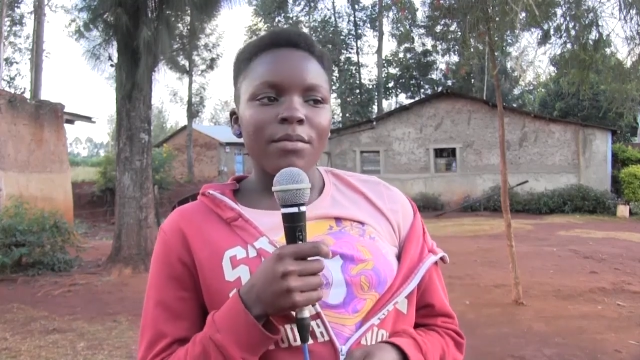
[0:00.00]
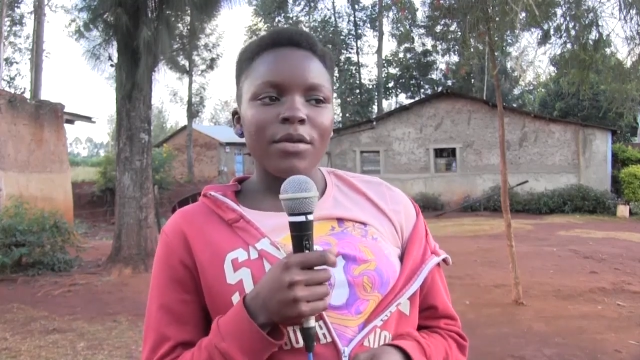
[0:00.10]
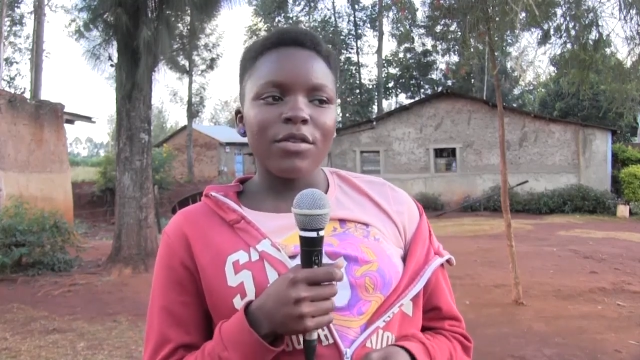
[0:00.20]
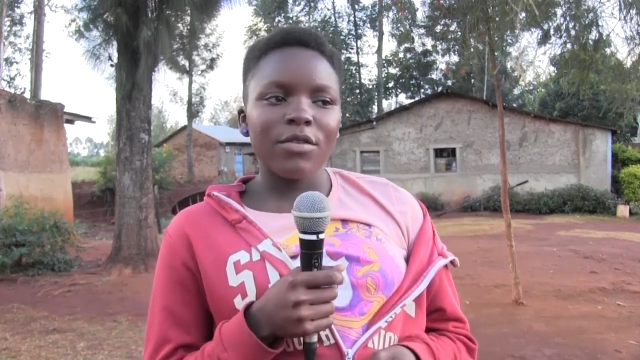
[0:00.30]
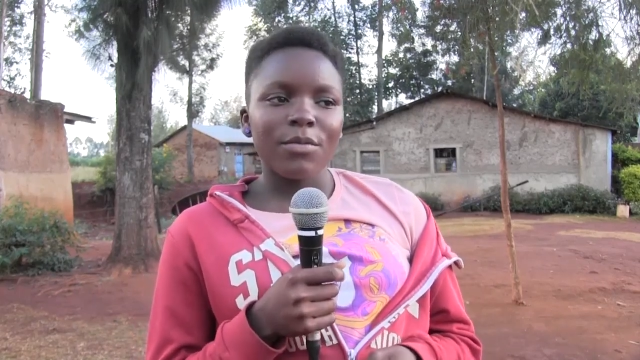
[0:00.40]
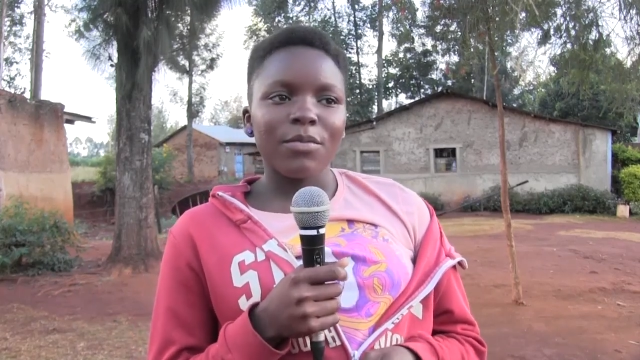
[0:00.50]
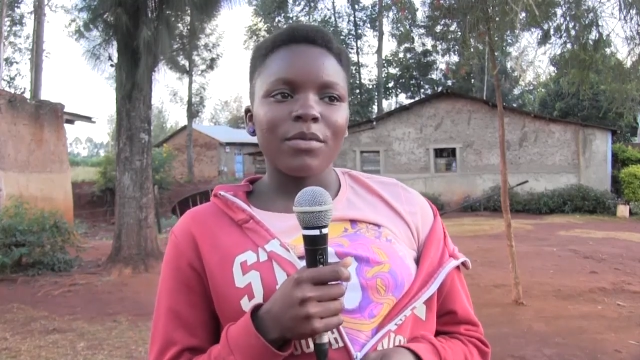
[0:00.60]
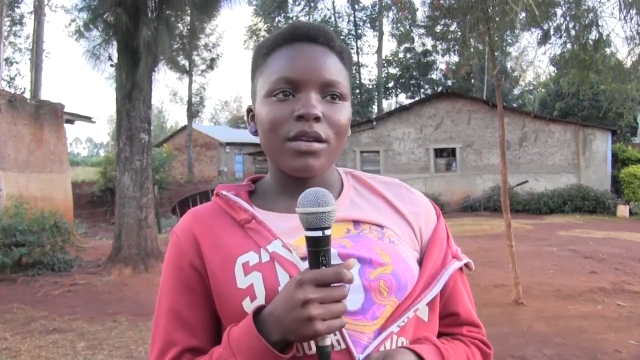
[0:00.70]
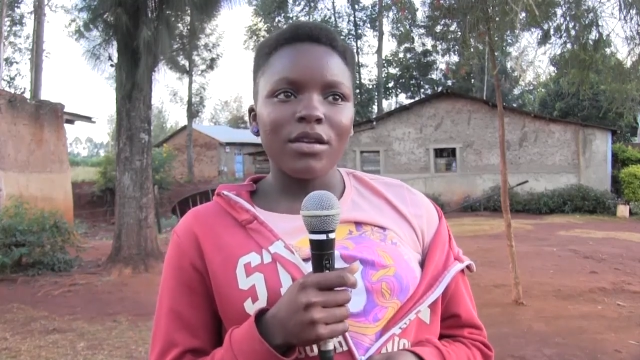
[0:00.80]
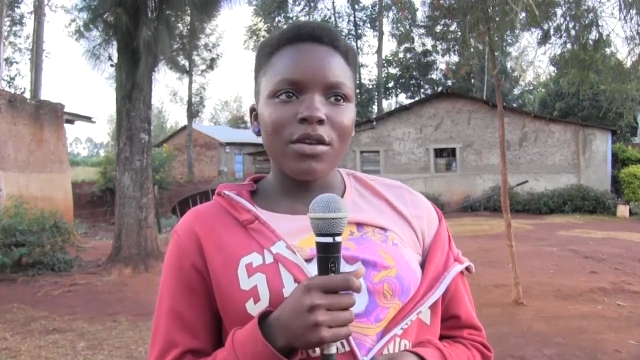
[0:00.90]
Bishop
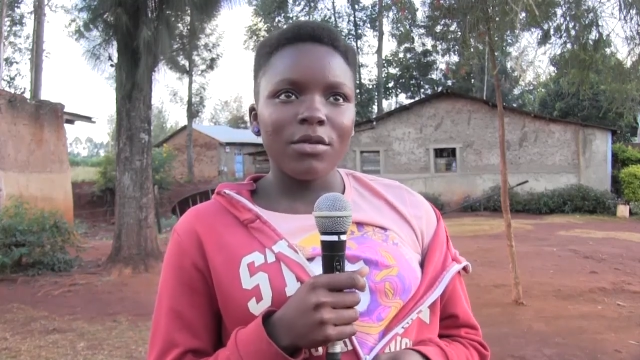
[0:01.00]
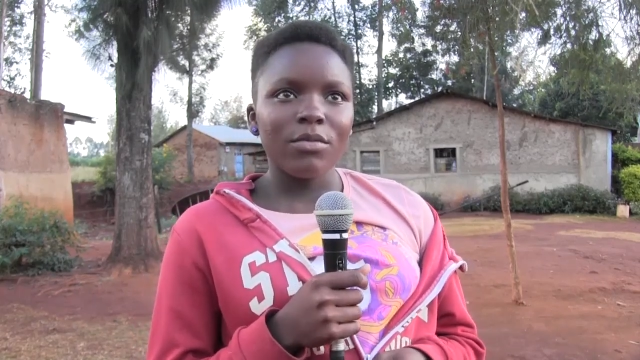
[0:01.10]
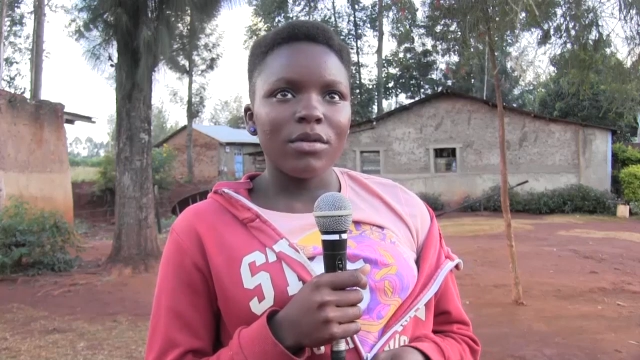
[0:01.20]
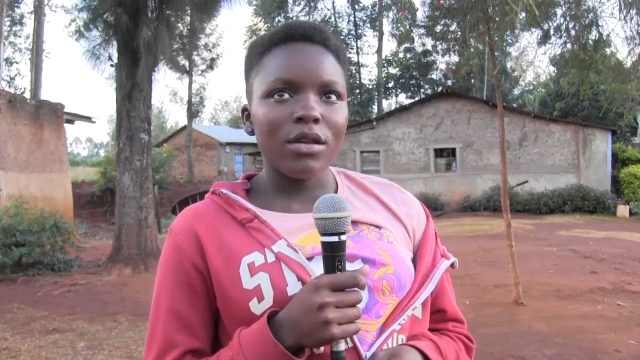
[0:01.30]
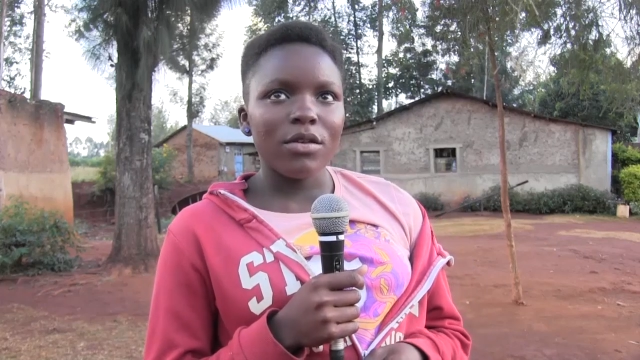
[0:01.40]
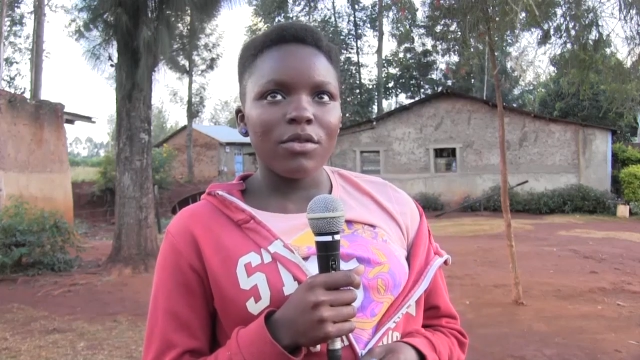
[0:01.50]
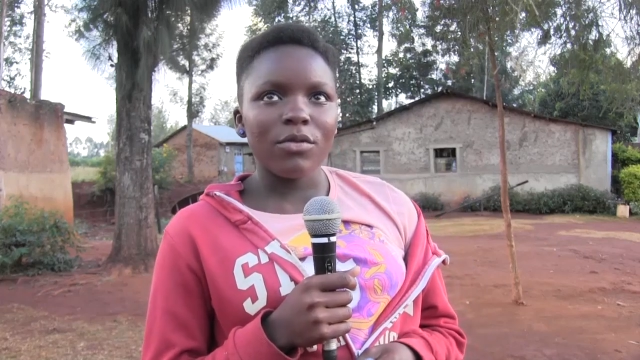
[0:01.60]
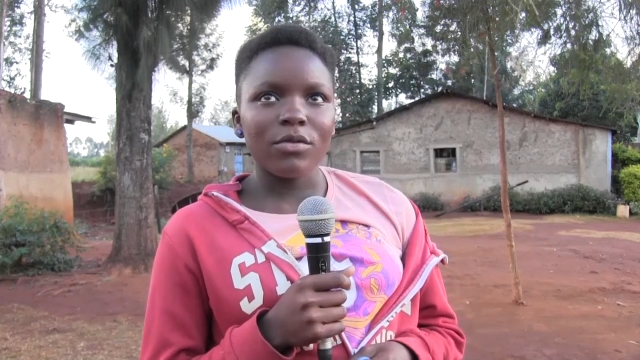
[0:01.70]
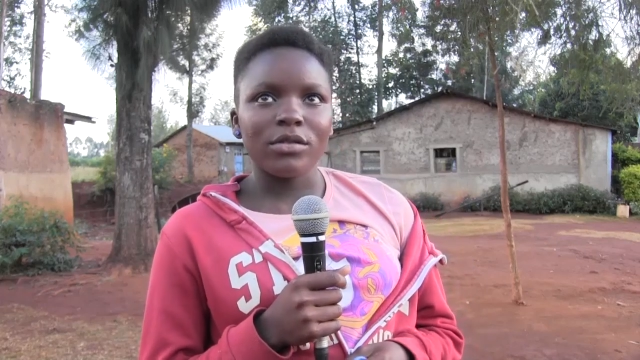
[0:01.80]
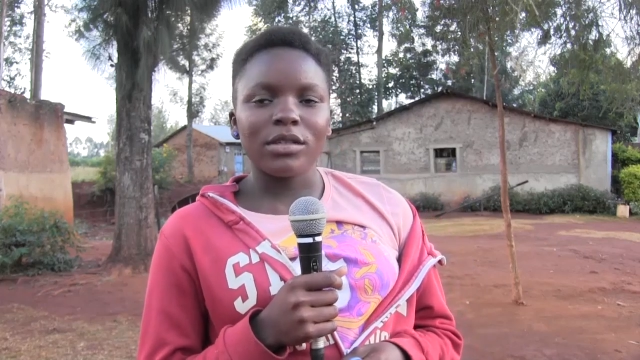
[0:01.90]
Gideon Mudenya
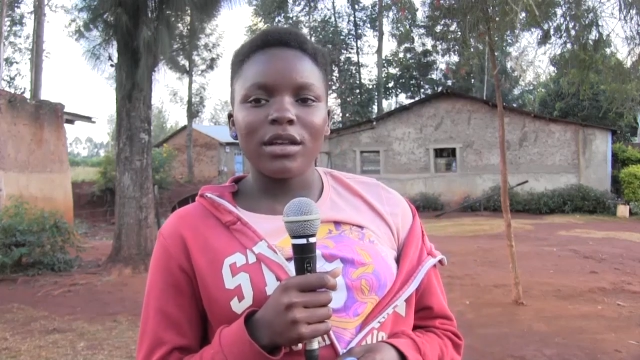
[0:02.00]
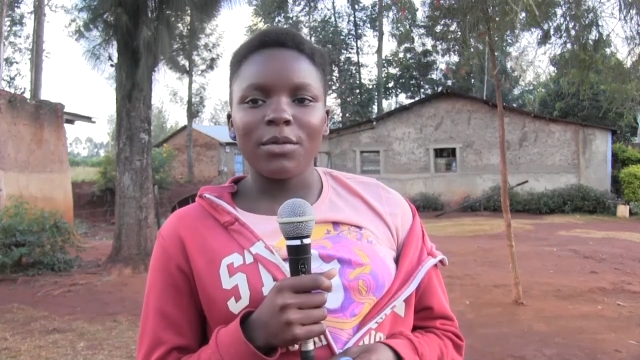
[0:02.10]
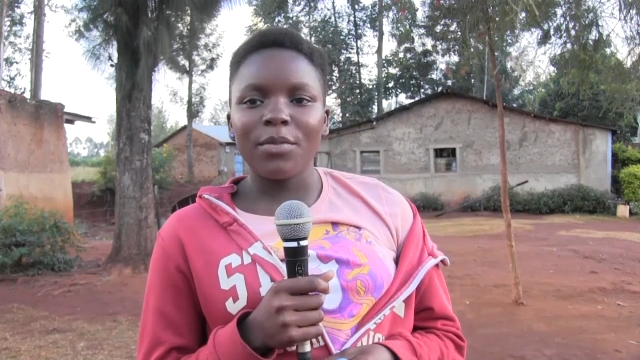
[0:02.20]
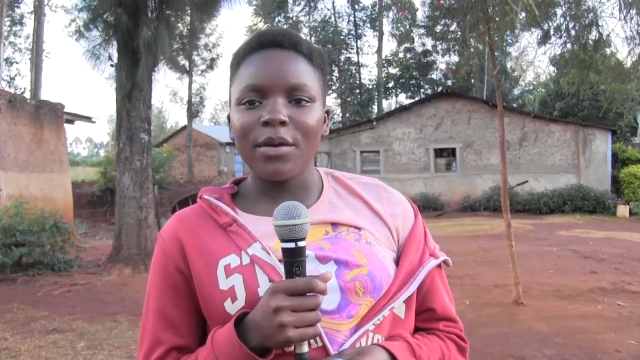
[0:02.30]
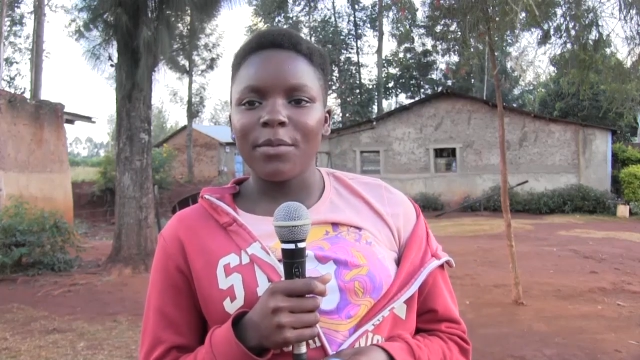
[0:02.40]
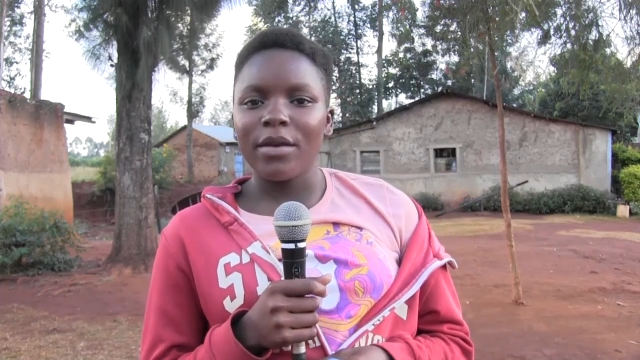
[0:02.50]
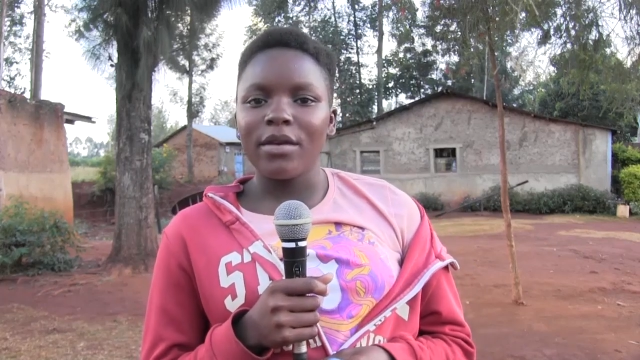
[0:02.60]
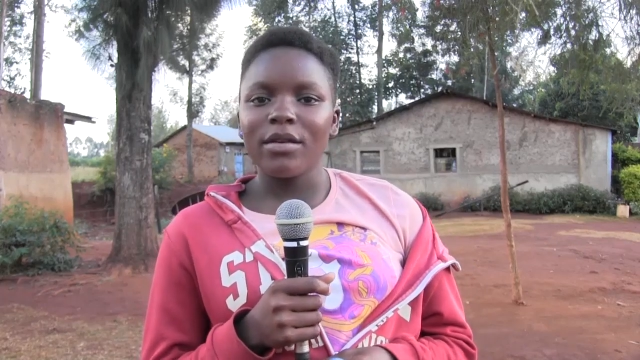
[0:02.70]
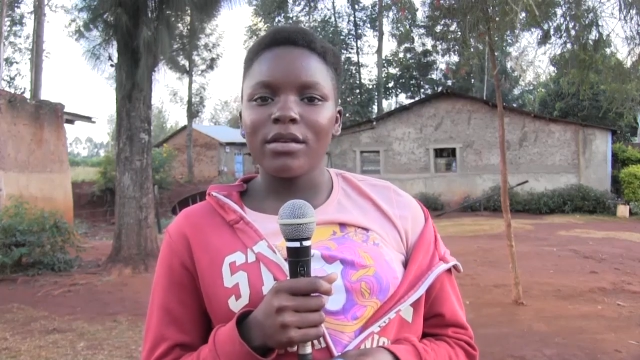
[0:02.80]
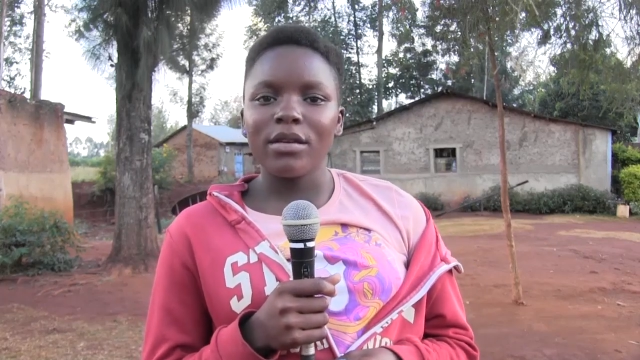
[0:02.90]
was helping
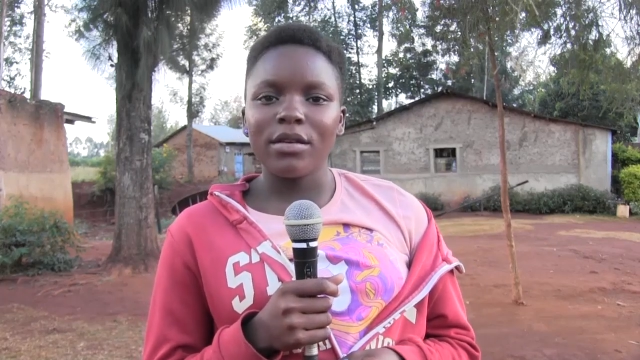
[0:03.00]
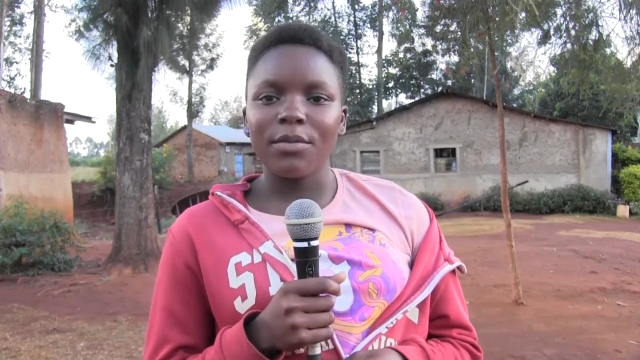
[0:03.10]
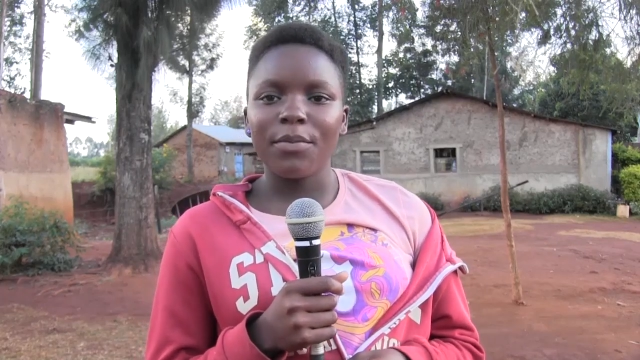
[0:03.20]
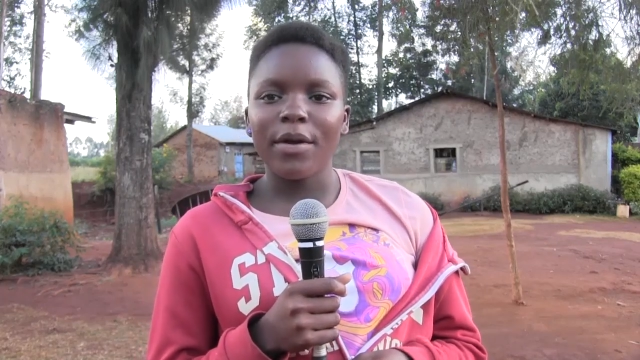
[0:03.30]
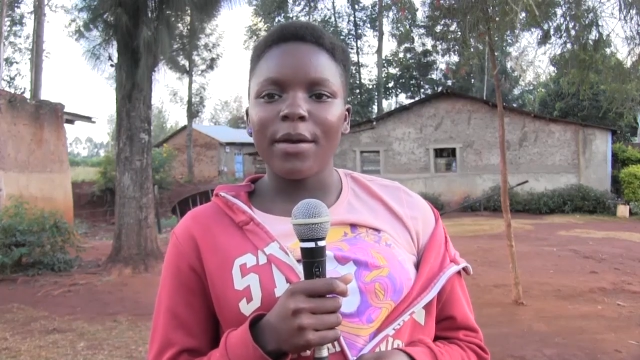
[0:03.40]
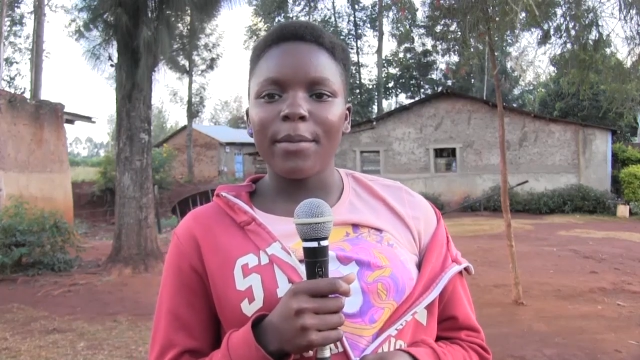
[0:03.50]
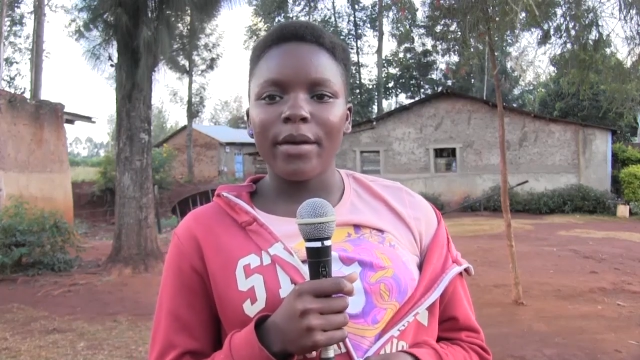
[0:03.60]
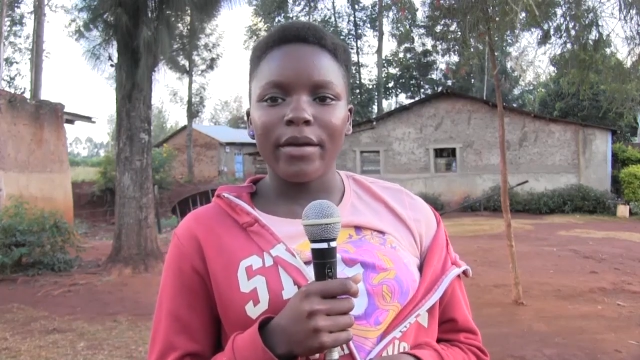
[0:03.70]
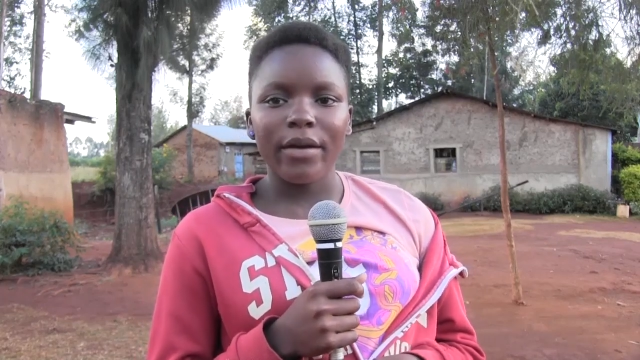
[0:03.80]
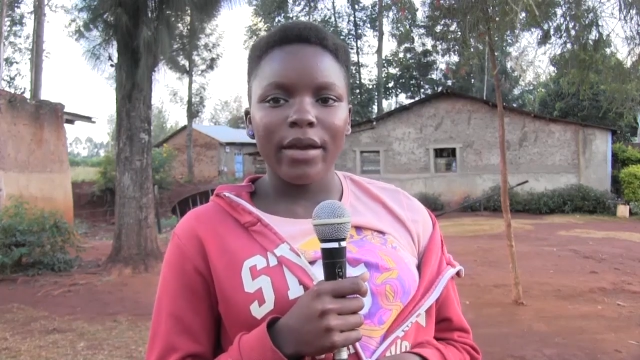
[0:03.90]
me in
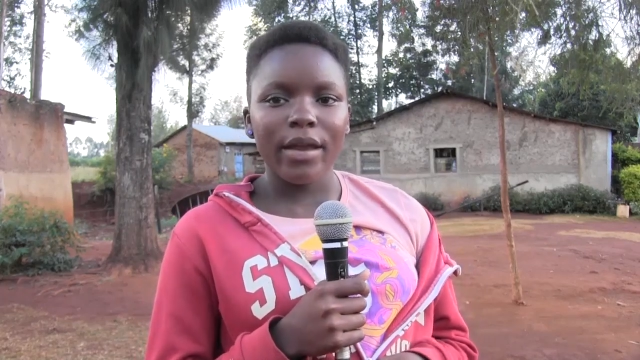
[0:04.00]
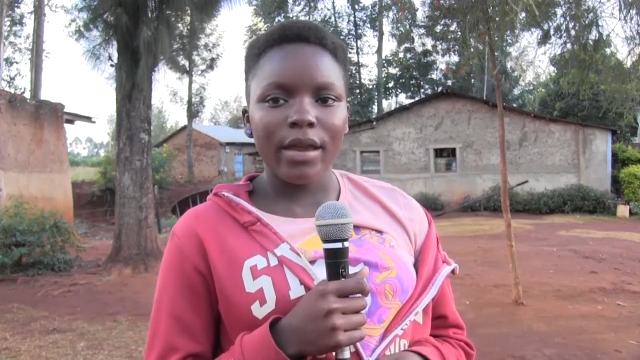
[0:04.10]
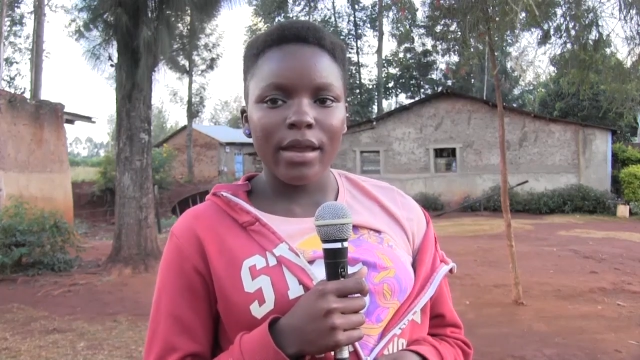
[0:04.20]
primary,